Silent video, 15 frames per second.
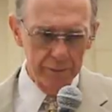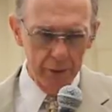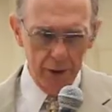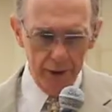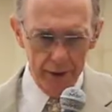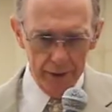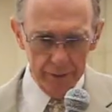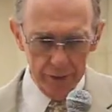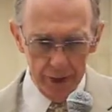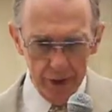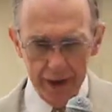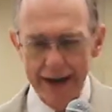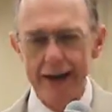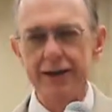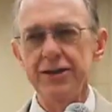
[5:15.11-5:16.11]

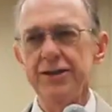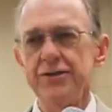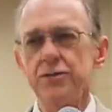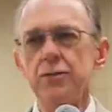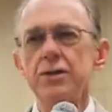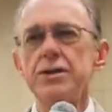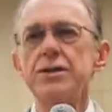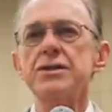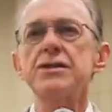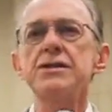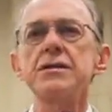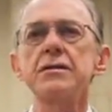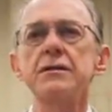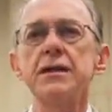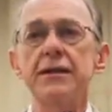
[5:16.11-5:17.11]
our idea
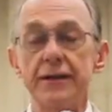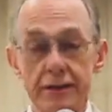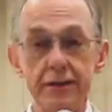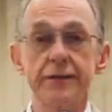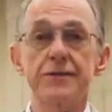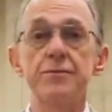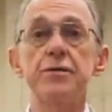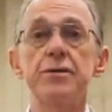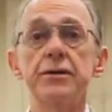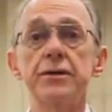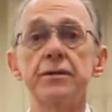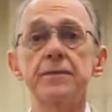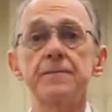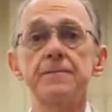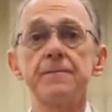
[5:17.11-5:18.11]
was let the kids build
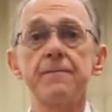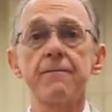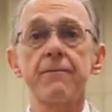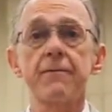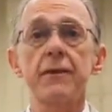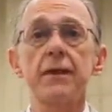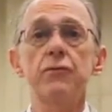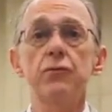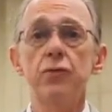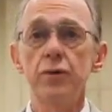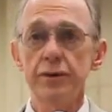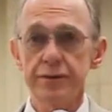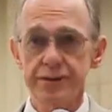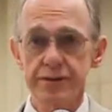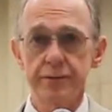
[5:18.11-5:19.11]
it.
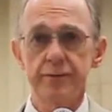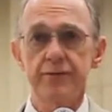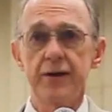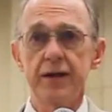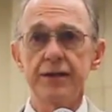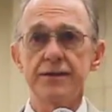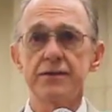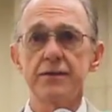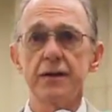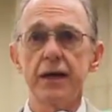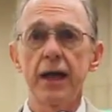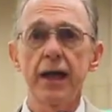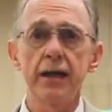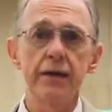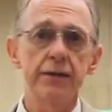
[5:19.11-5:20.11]
We'll supervise.
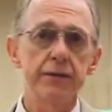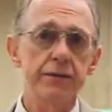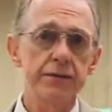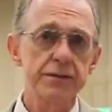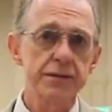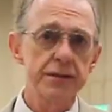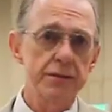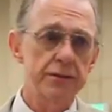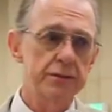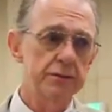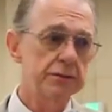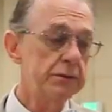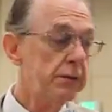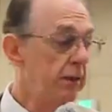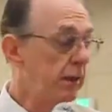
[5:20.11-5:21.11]
And
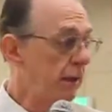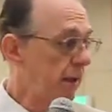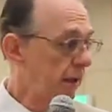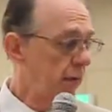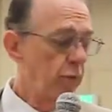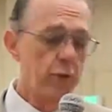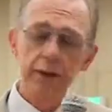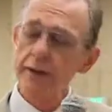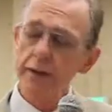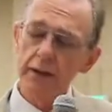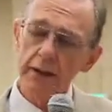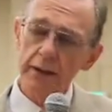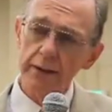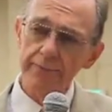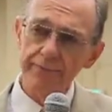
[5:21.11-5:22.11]
so we
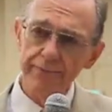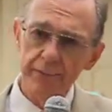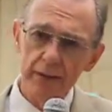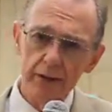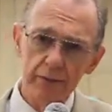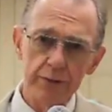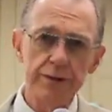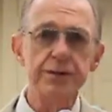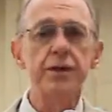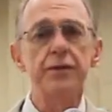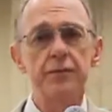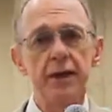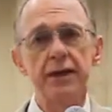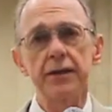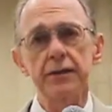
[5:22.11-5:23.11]
showed
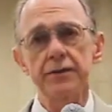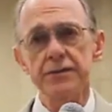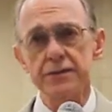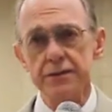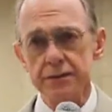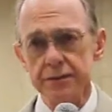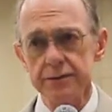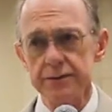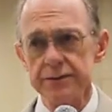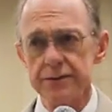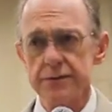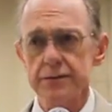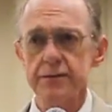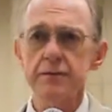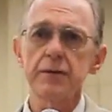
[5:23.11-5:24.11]
them how to use the
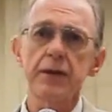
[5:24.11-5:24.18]
tools,